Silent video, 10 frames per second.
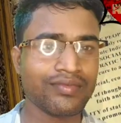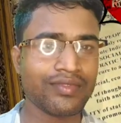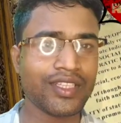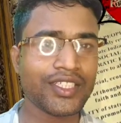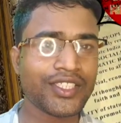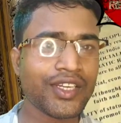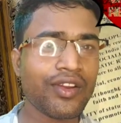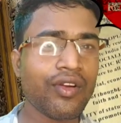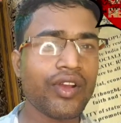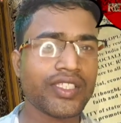This
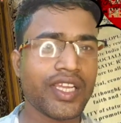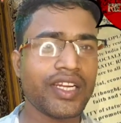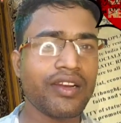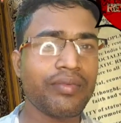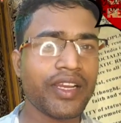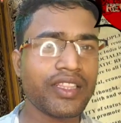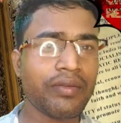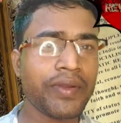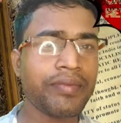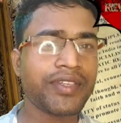schedule was added by the
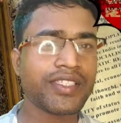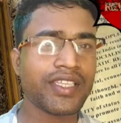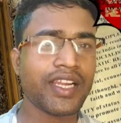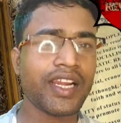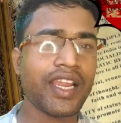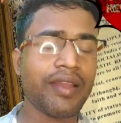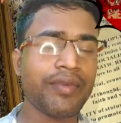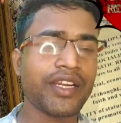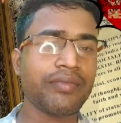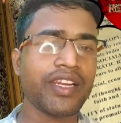52nd
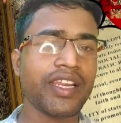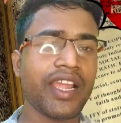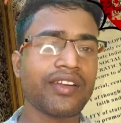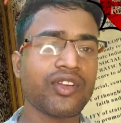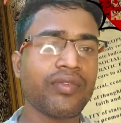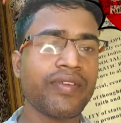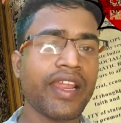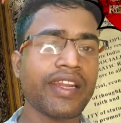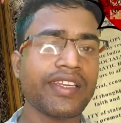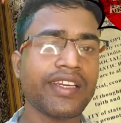Amendment Act of
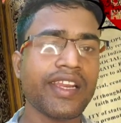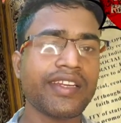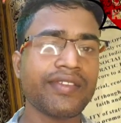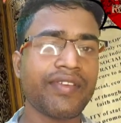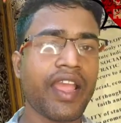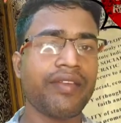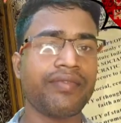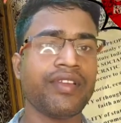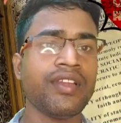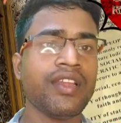1985,
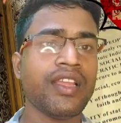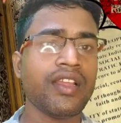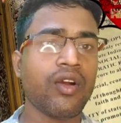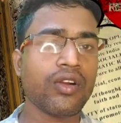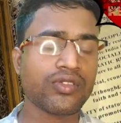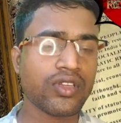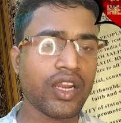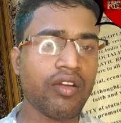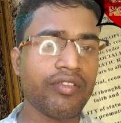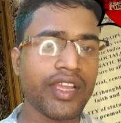also
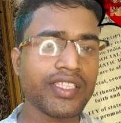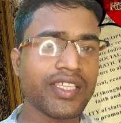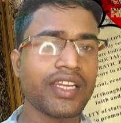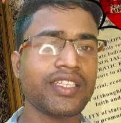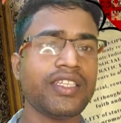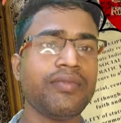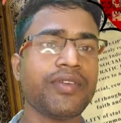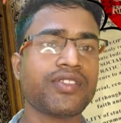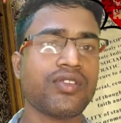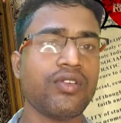known as
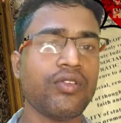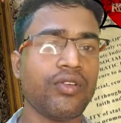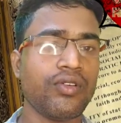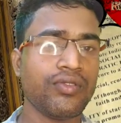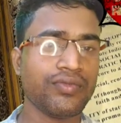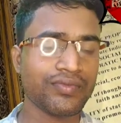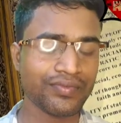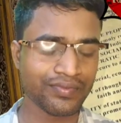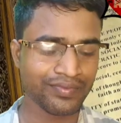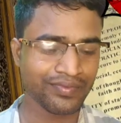Anti-Defection Law.
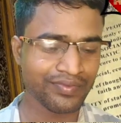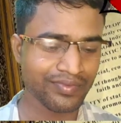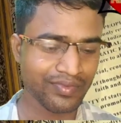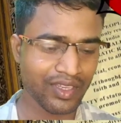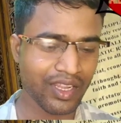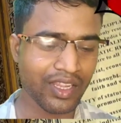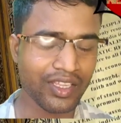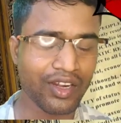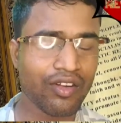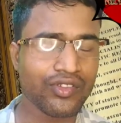
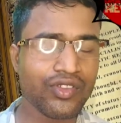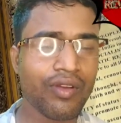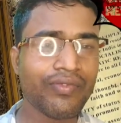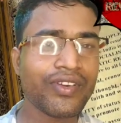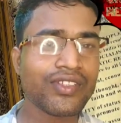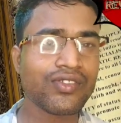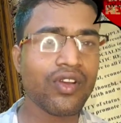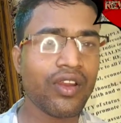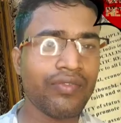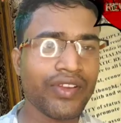Grounds of
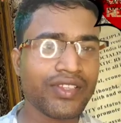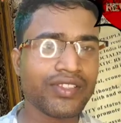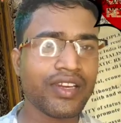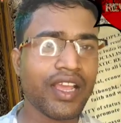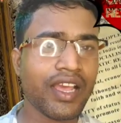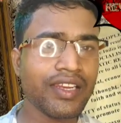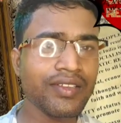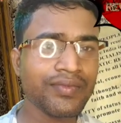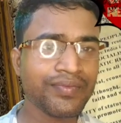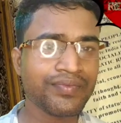disqualification are:
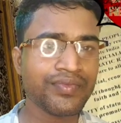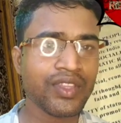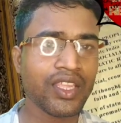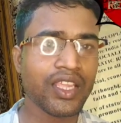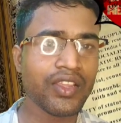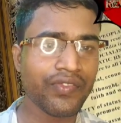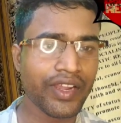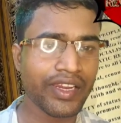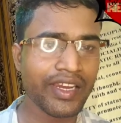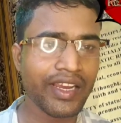if
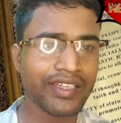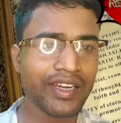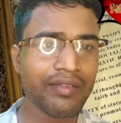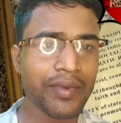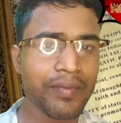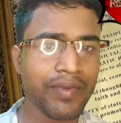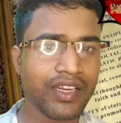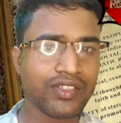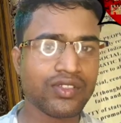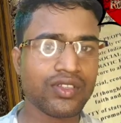an elected member
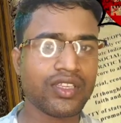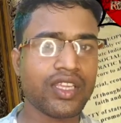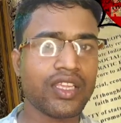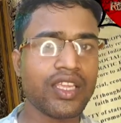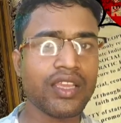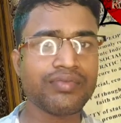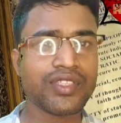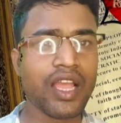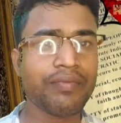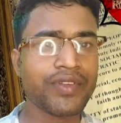gives
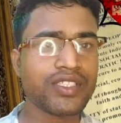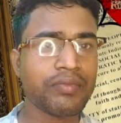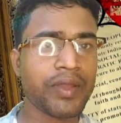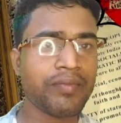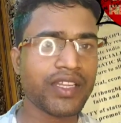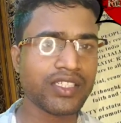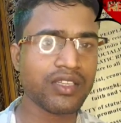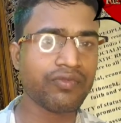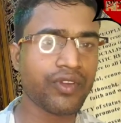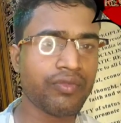up his
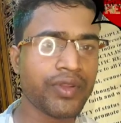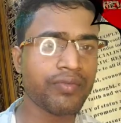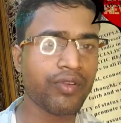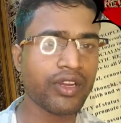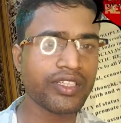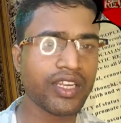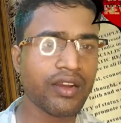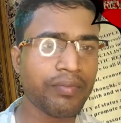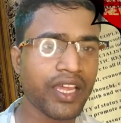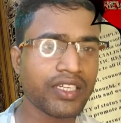membership of
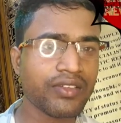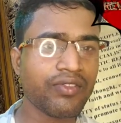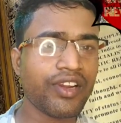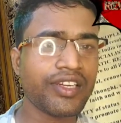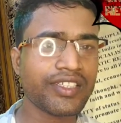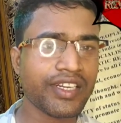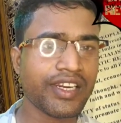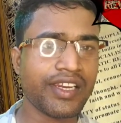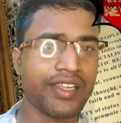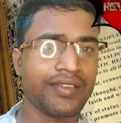political party
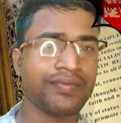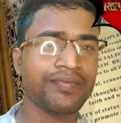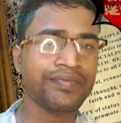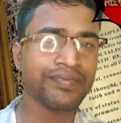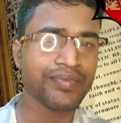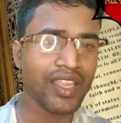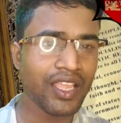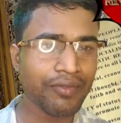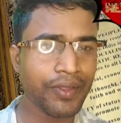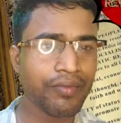voluntarily,
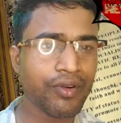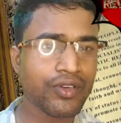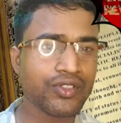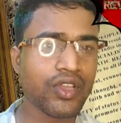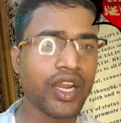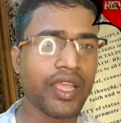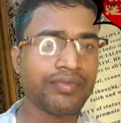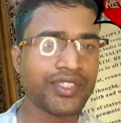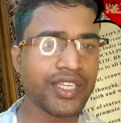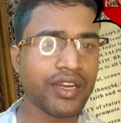if he votes or
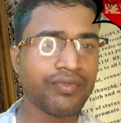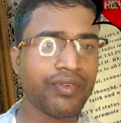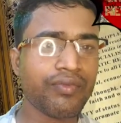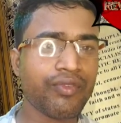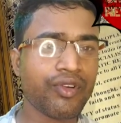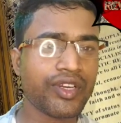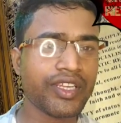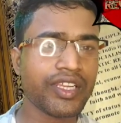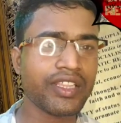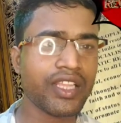abstains from
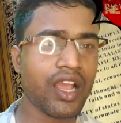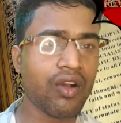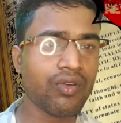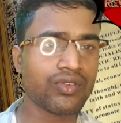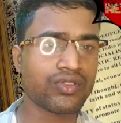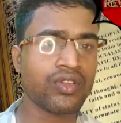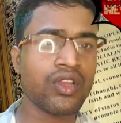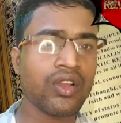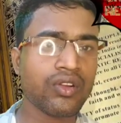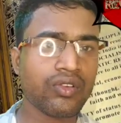voting in the House
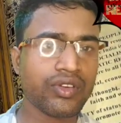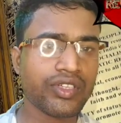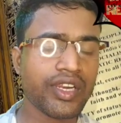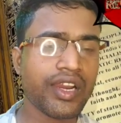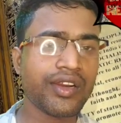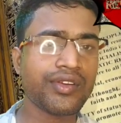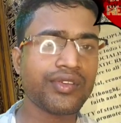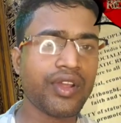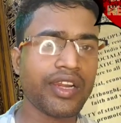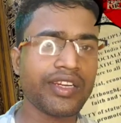contrary
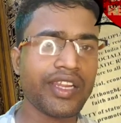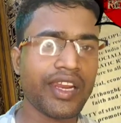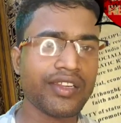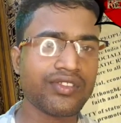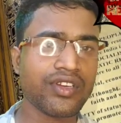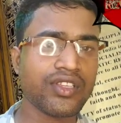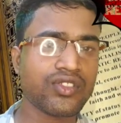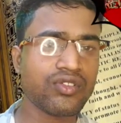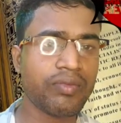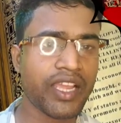to any direction
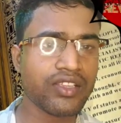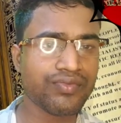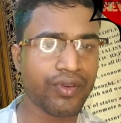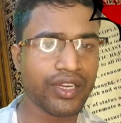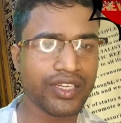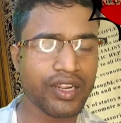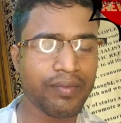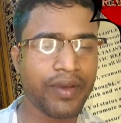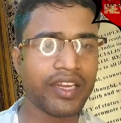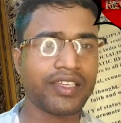issued by his political
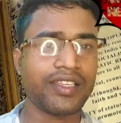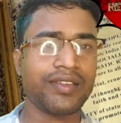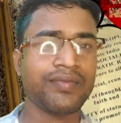party,